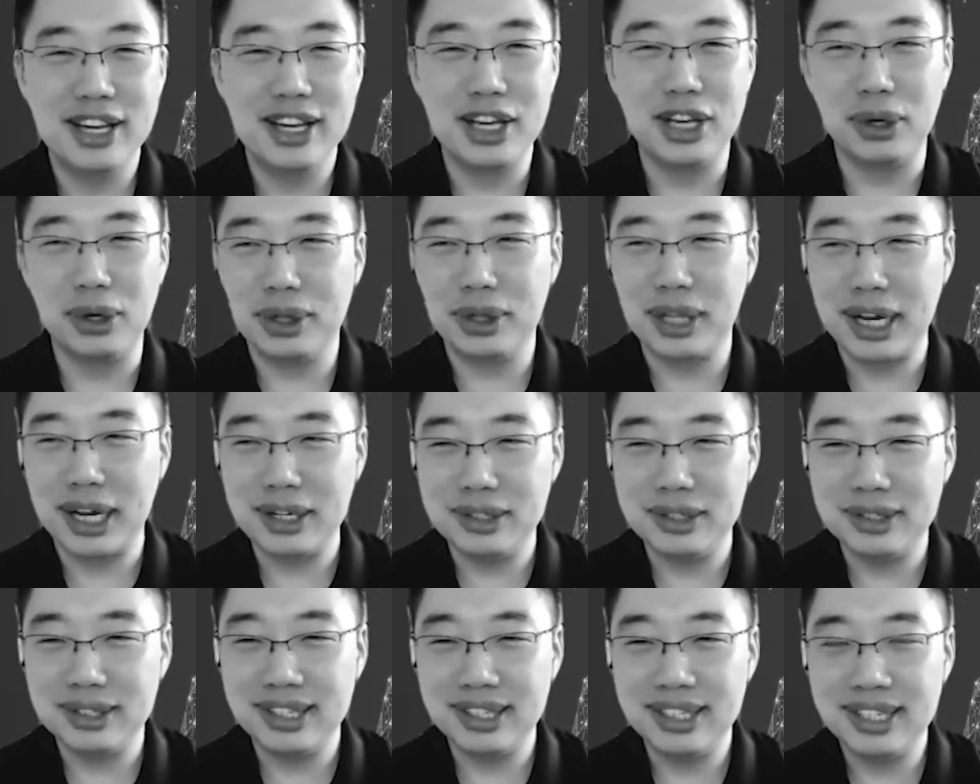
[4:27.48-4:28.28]

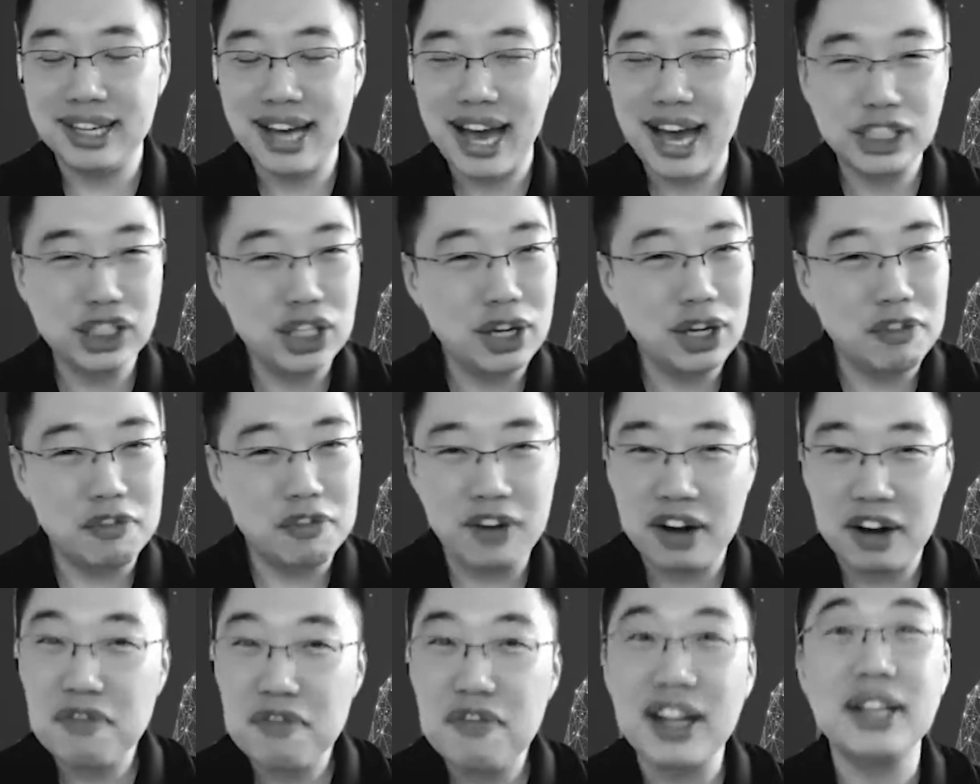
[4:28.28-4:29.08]
done actually a
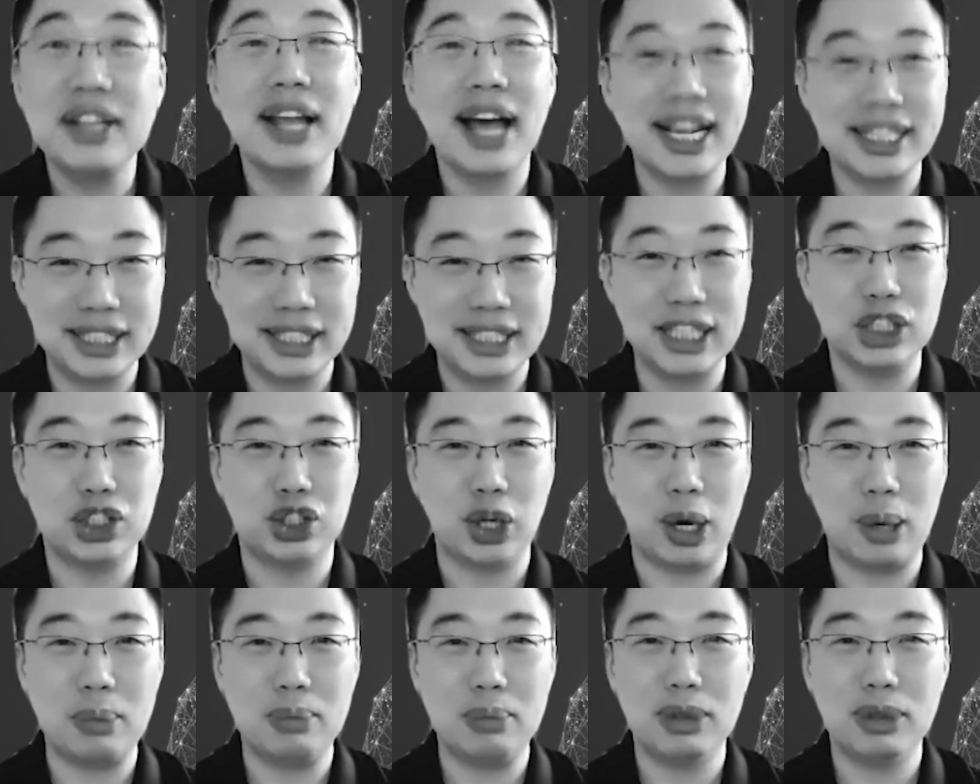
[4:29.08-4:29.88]
very fantastic
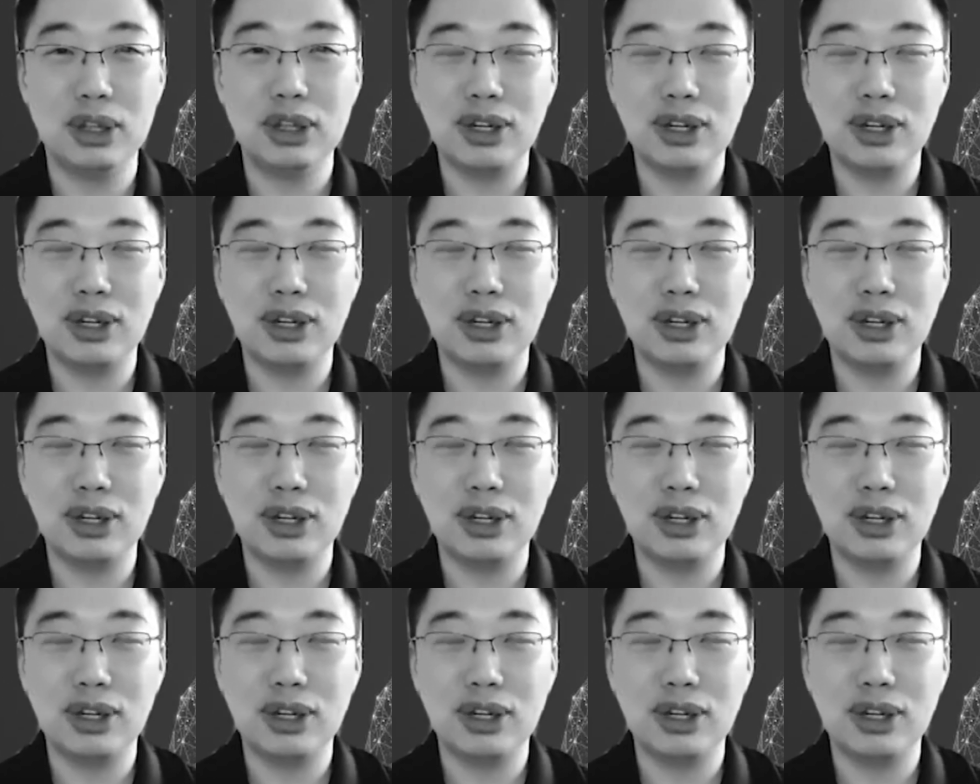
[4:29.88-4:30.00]
job